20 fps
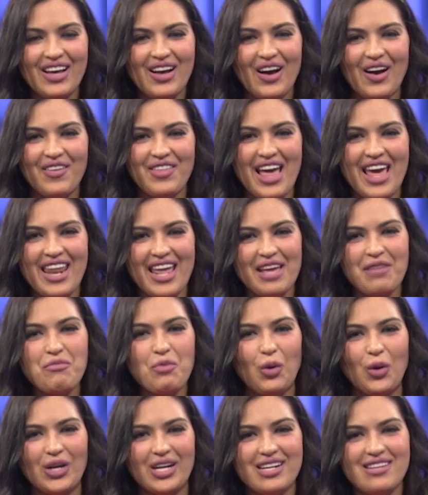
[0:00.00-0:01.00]
All that and
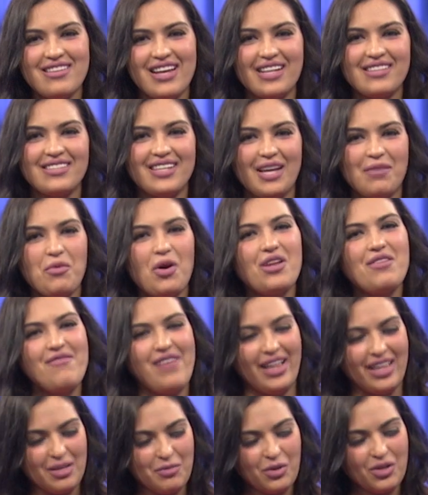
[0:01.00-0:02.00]
more next time on
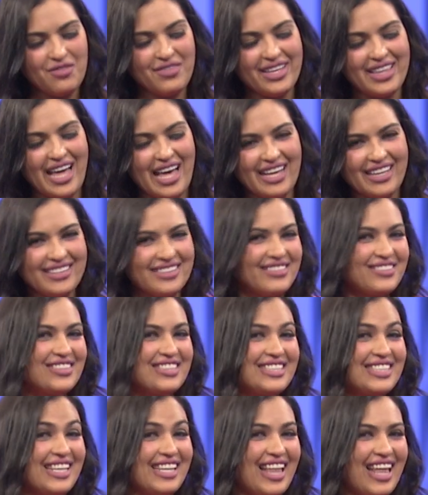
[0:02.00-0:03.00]
Valley por Vida.
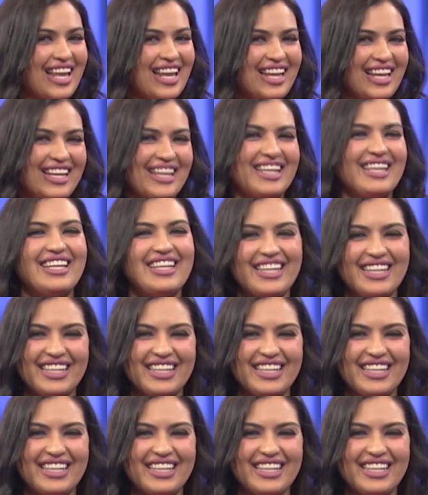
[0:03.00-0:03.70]
See you then.